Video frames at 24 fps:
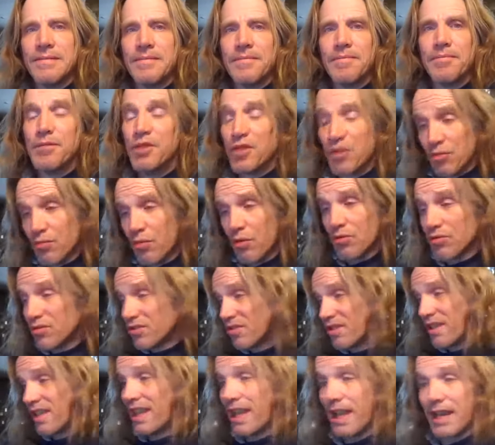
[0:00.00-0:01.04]
Because you won't
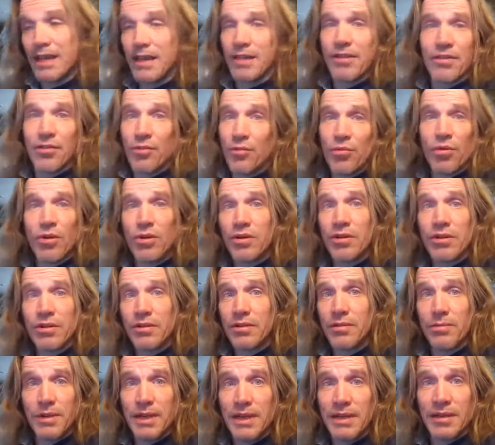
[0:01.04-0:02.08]
see any of the work
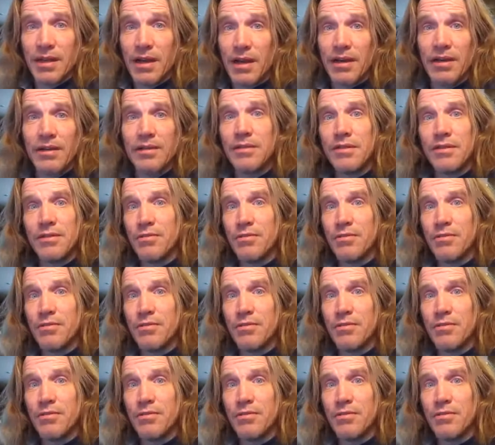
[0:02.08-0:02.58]
to be done,